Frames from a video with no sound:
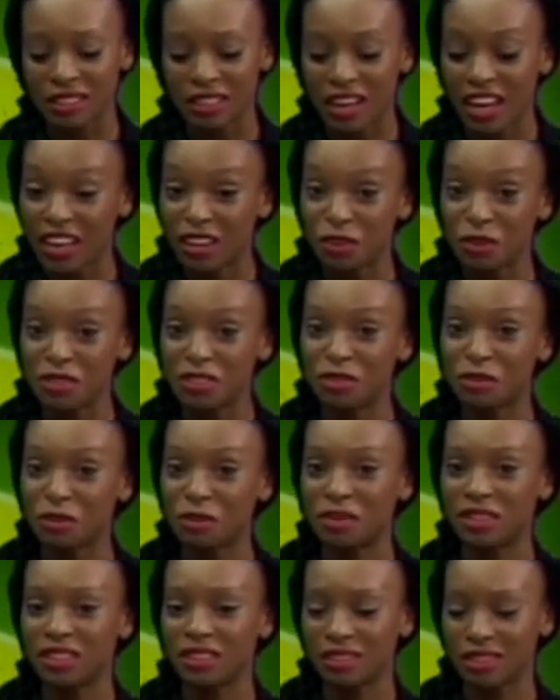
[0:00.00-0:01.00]
and I don't agree
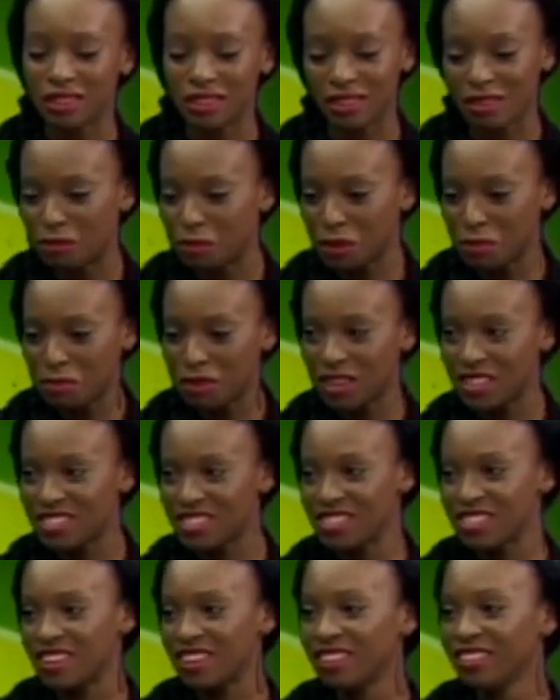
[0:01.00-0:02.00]
with you either. But,
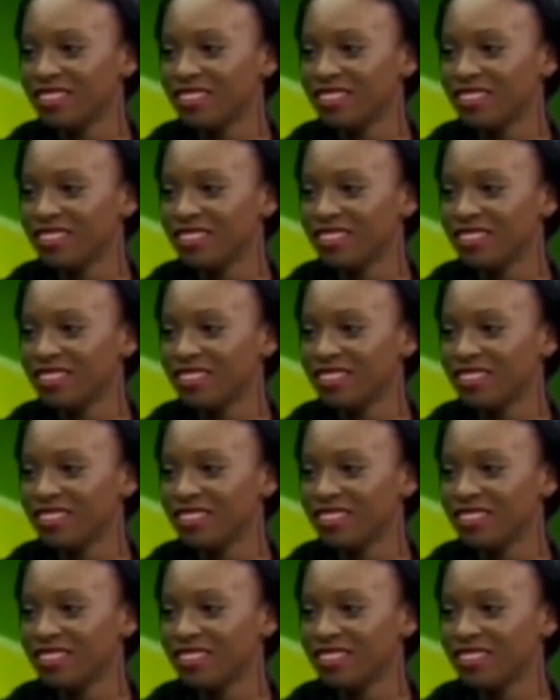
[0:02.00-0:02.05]
Minister,